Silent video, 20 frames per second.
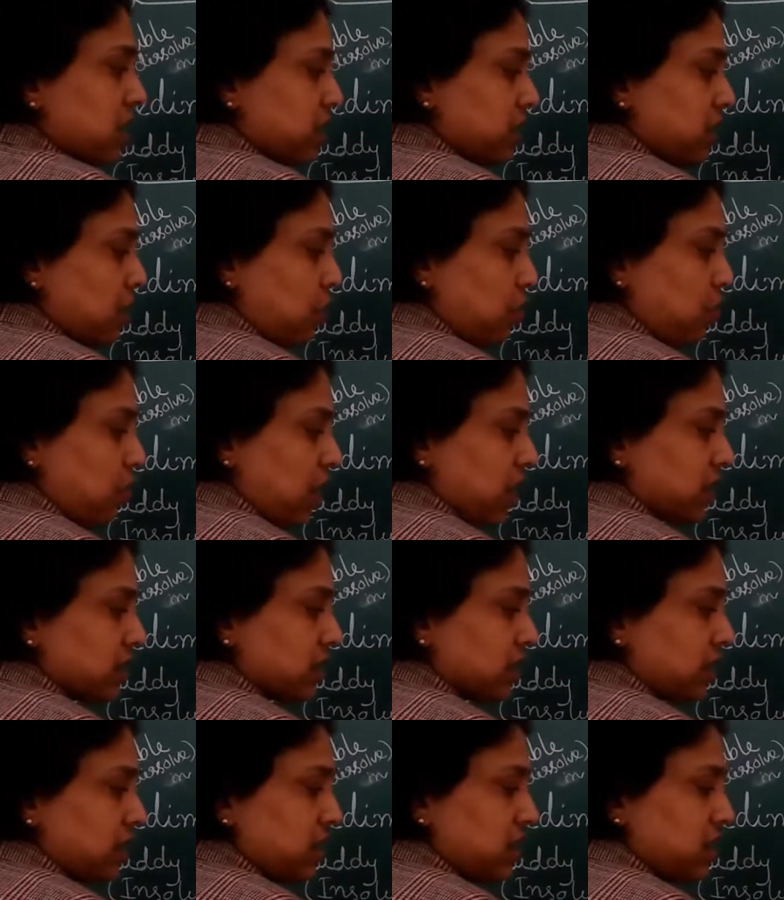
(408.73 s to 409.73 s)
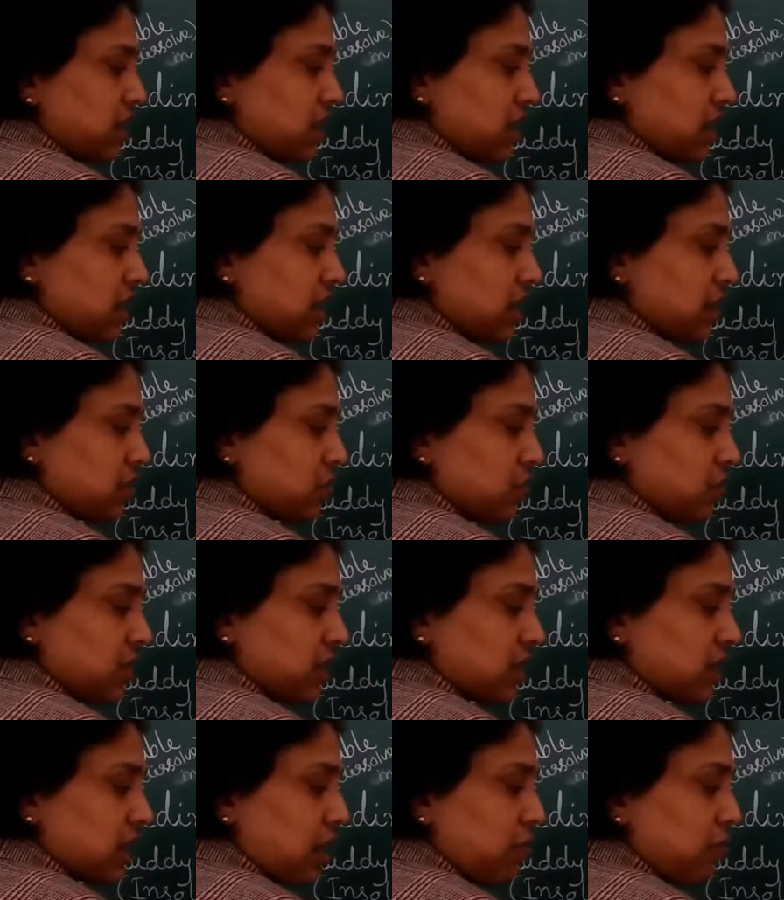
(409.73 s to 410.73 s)
The water, it
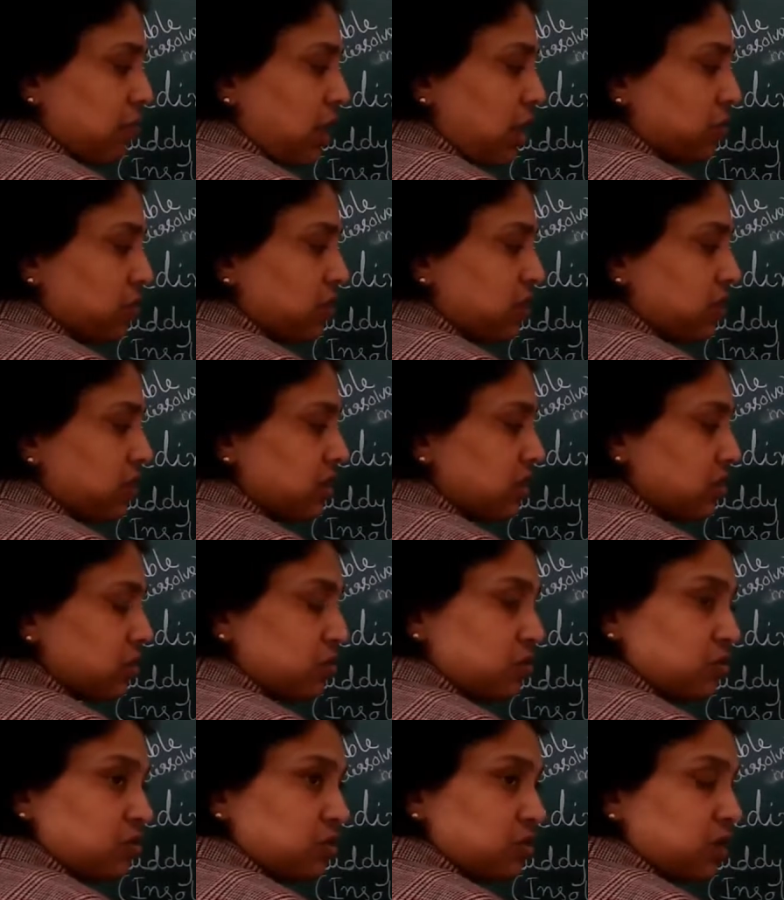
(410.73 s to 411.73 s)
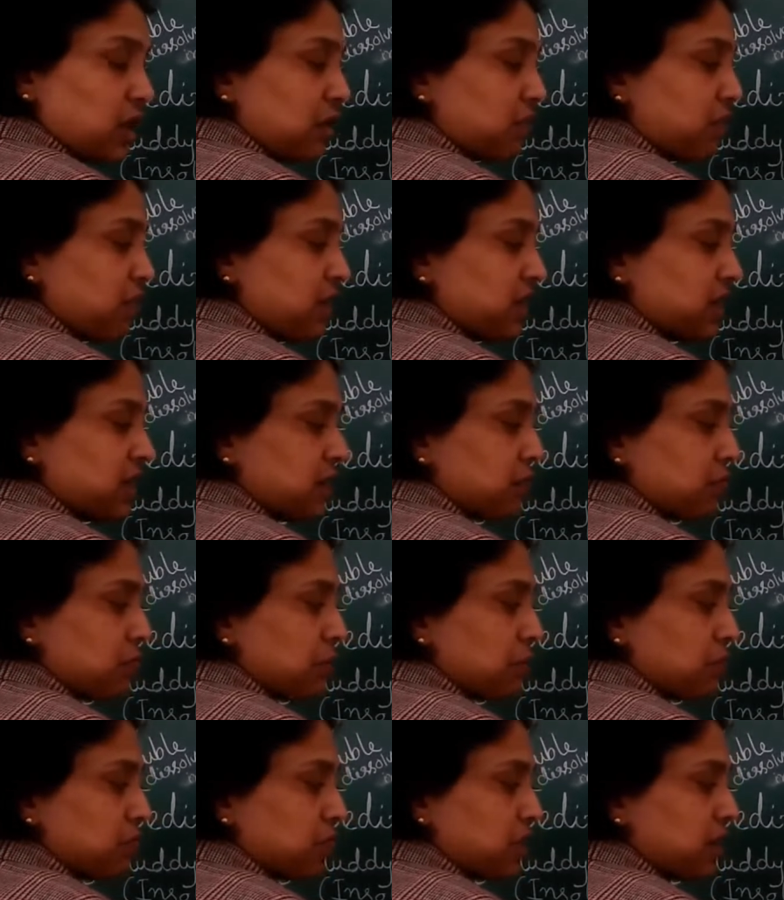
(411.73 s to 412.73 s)
will come out through the filter
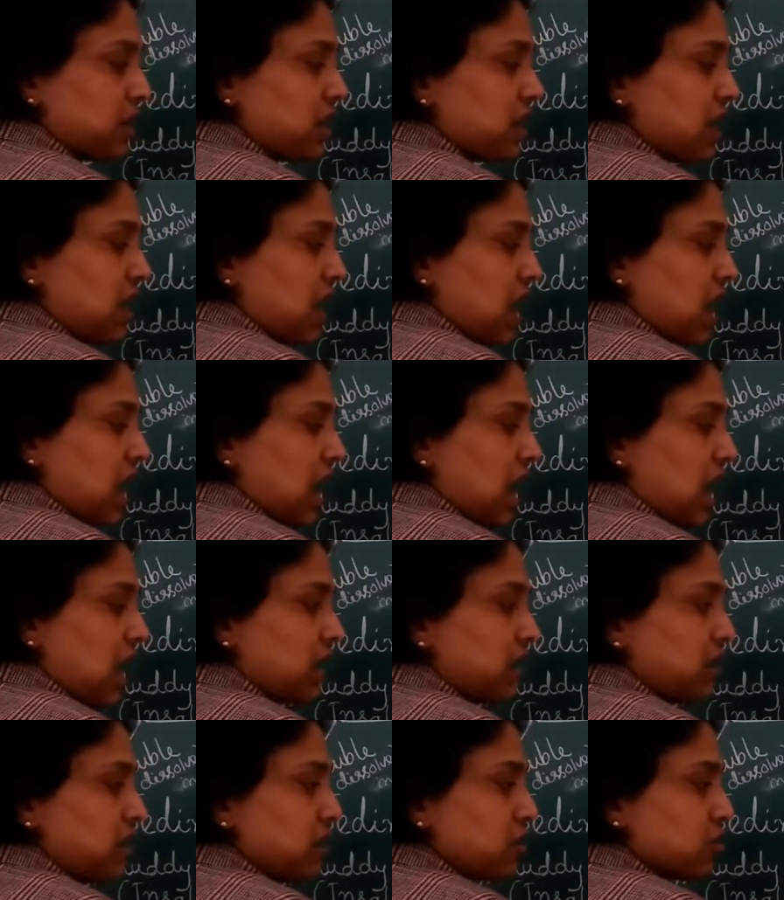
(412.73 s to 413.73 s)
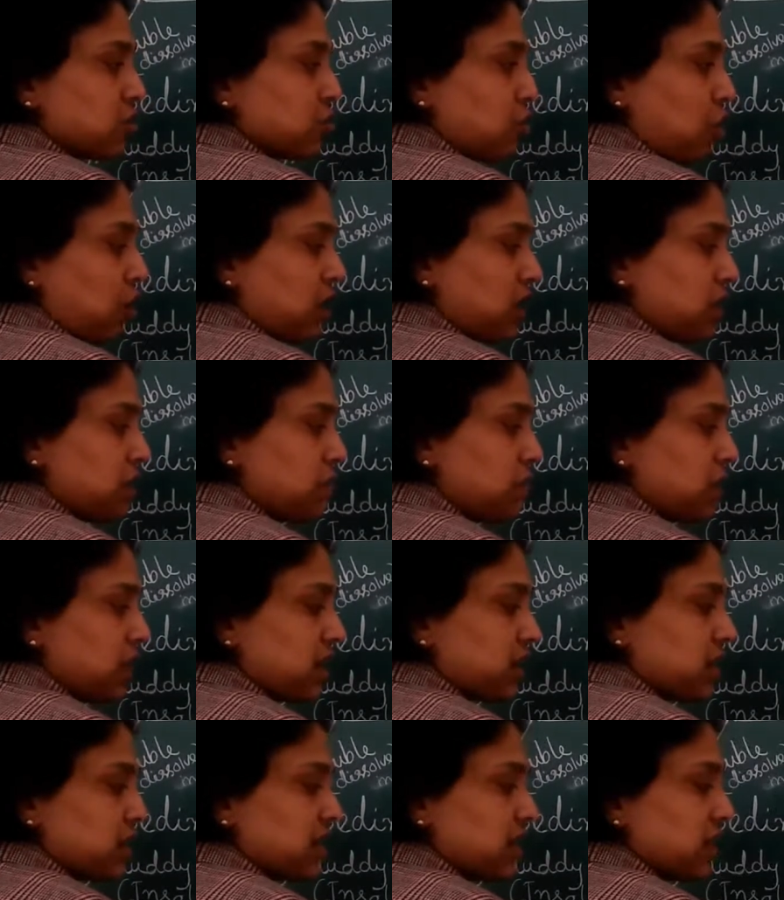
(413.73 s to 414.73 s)
paper and solid
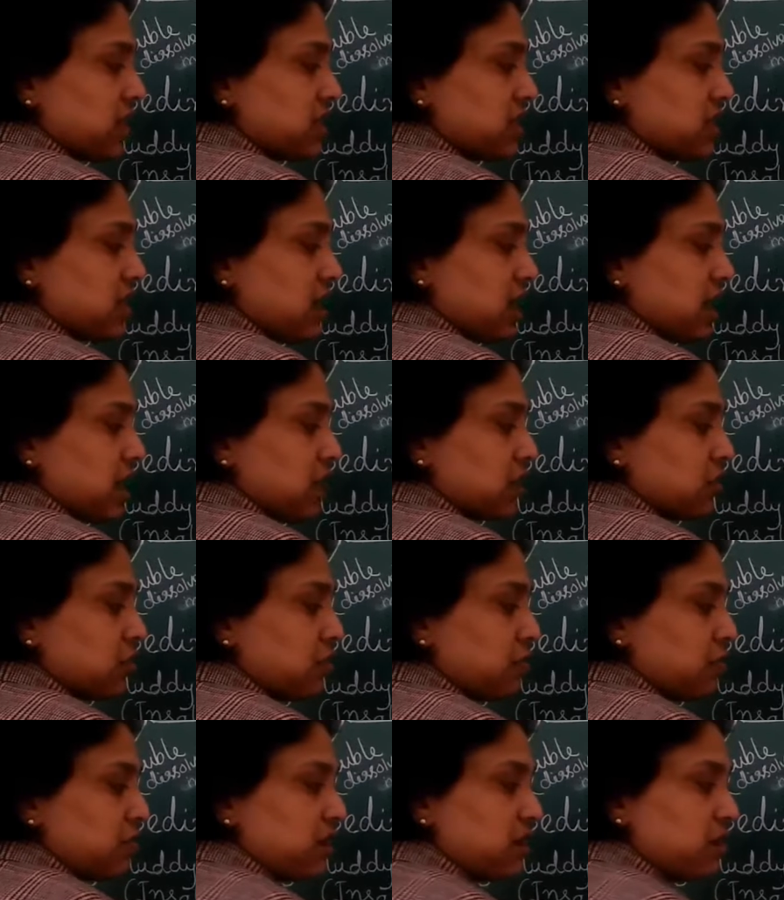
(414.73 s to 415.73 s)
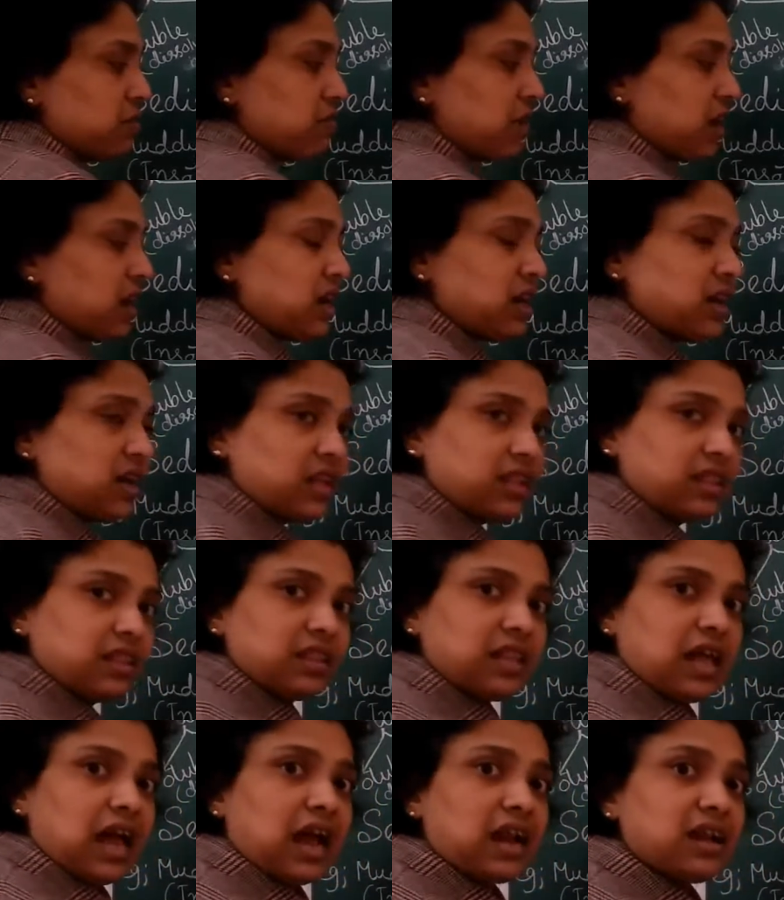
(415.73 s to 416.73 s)
particles, it will be remain in
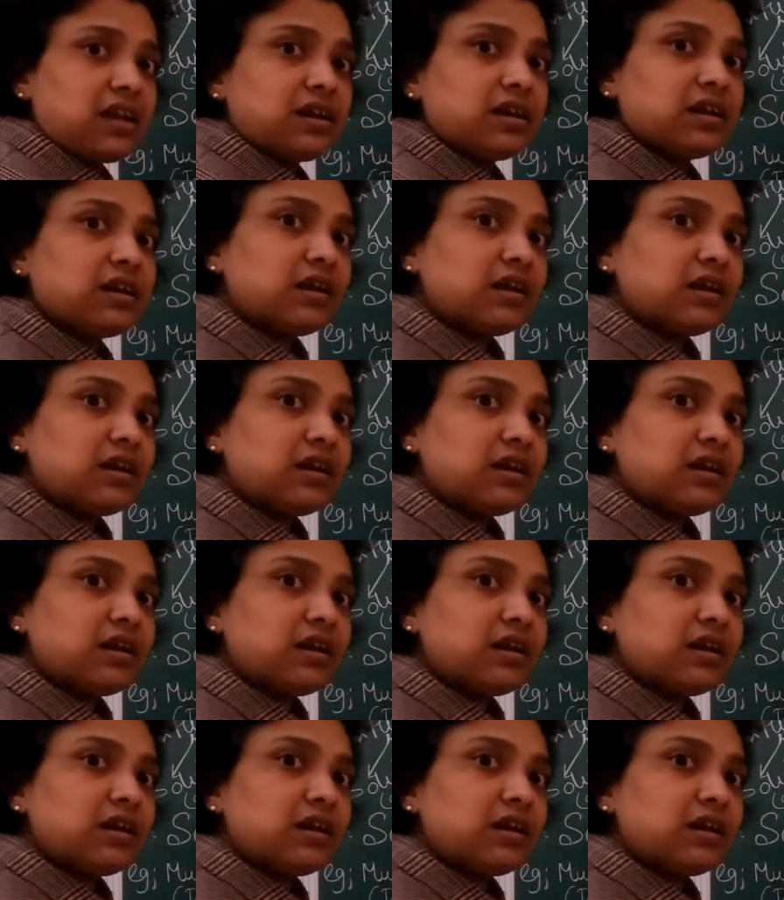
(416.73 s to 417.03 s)
that